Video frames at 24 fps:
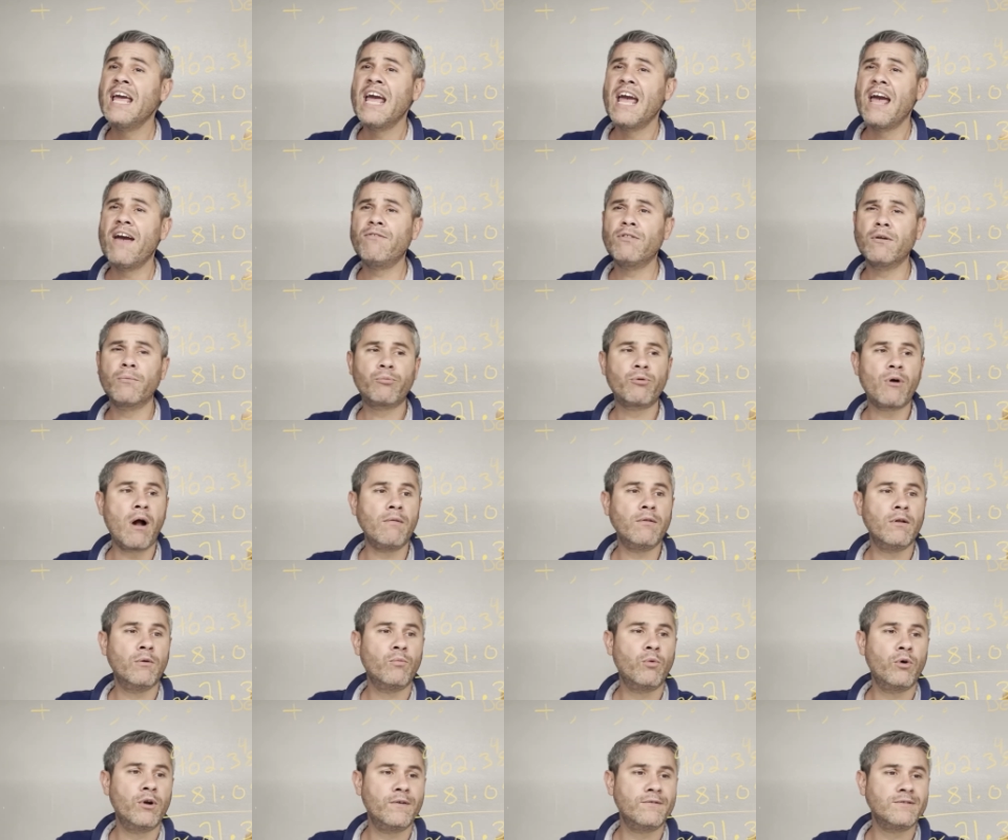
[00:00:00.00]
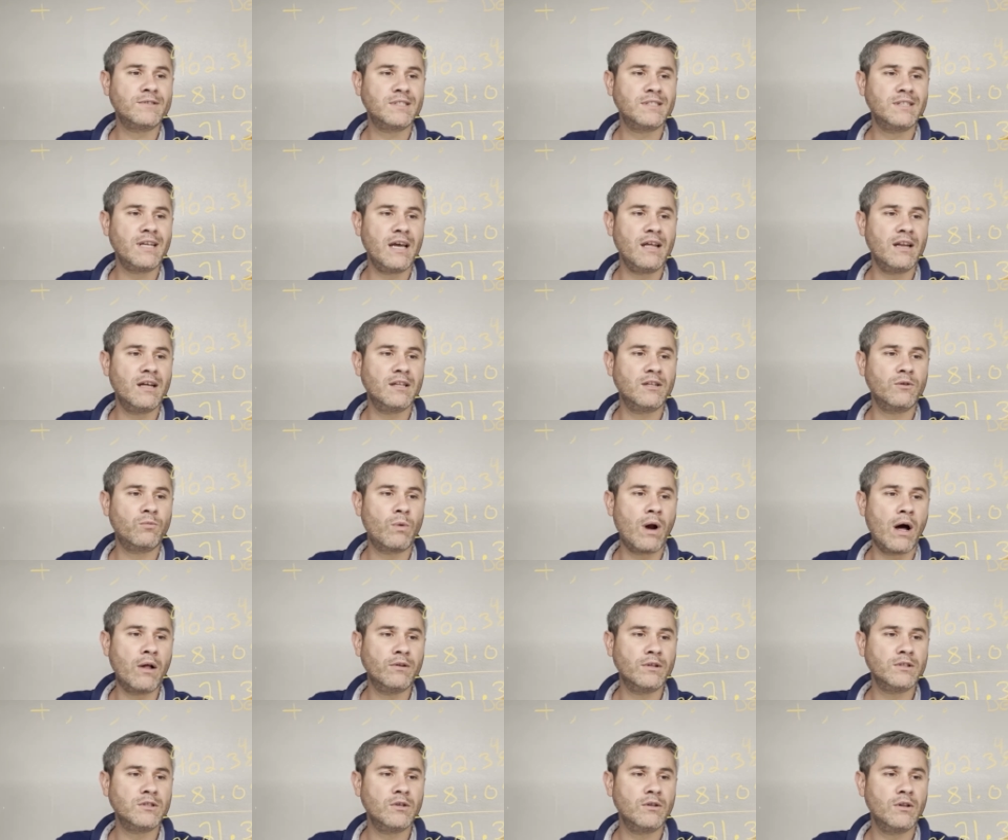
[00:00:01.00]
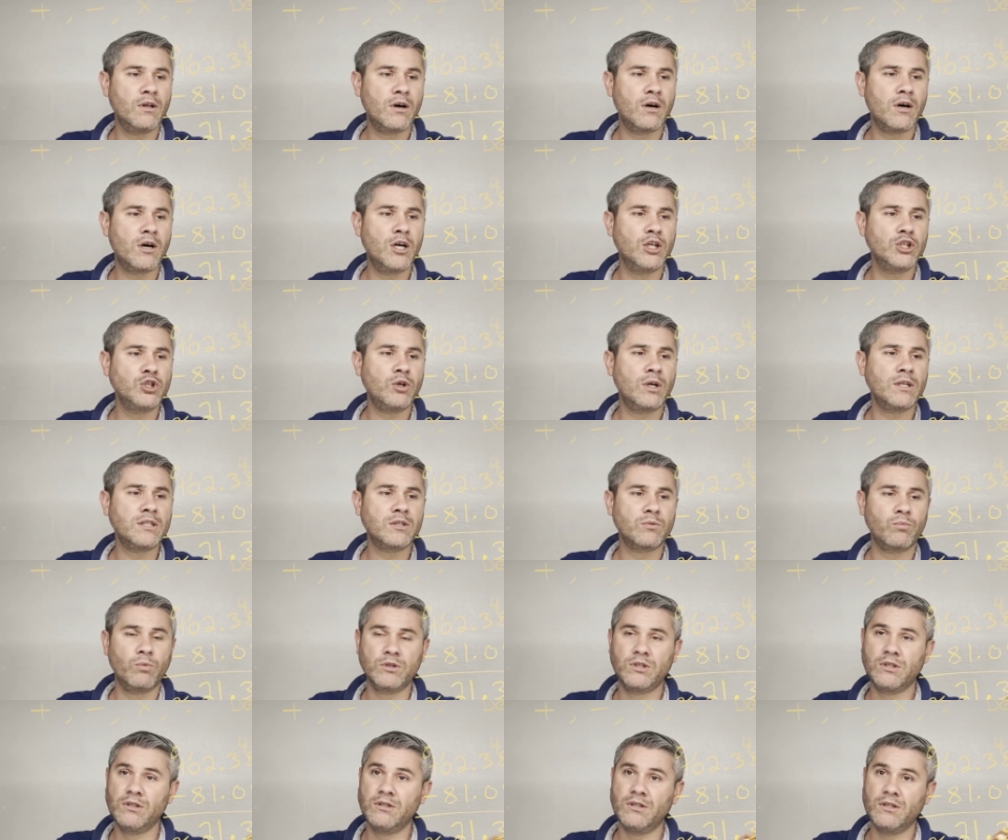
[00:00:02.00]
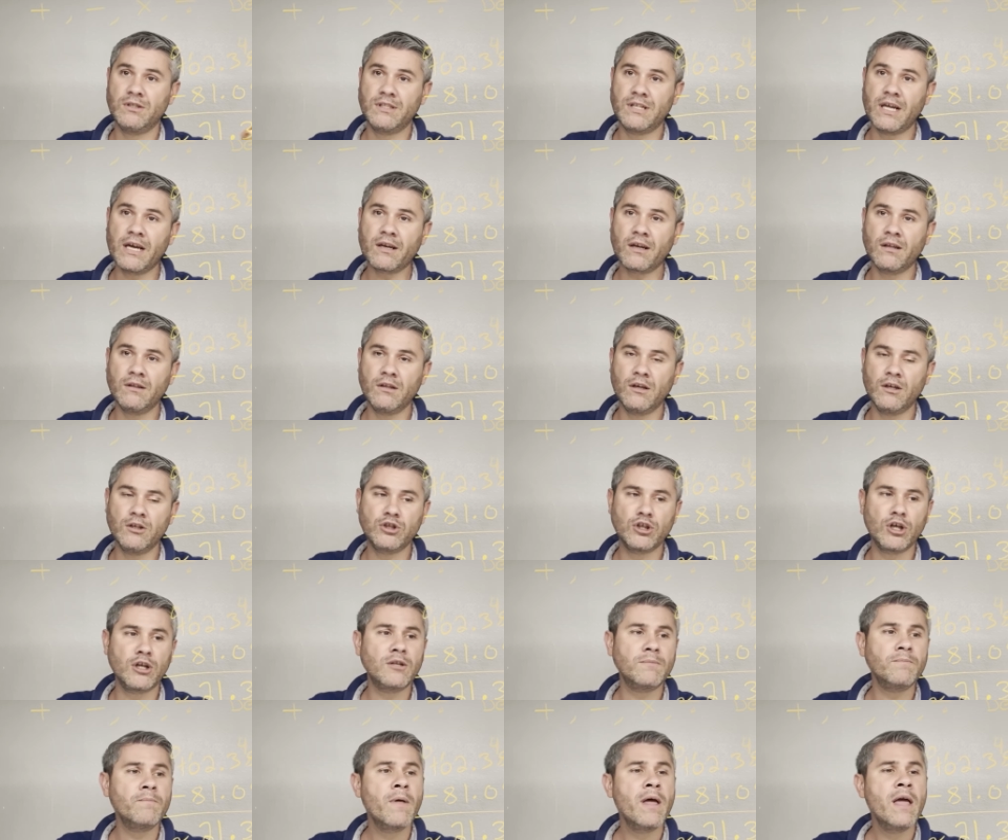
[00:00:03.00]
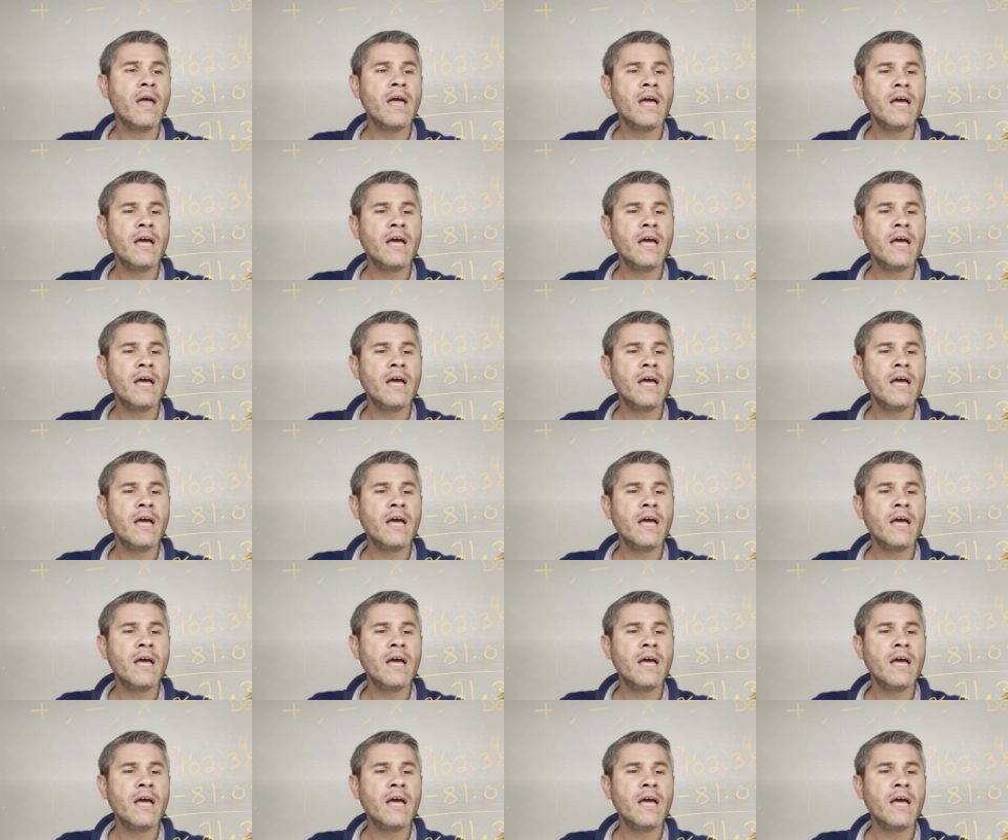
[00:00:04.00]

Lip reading: If the problem would have stated rounded to the hundreds, which is the second digit,